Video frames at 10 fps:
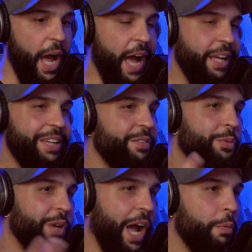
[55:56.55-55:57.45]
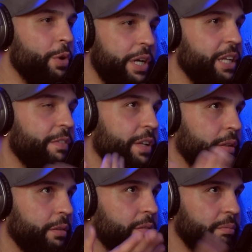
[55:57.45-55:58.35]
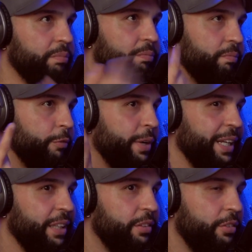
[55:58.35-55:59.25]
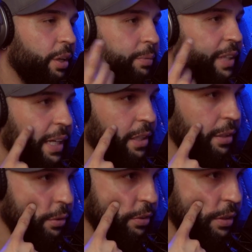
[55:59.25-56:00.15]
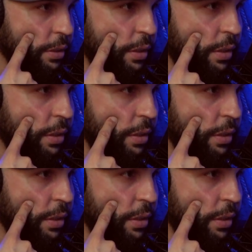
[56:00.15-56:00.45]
I wouldn't even really jump to that conclusion.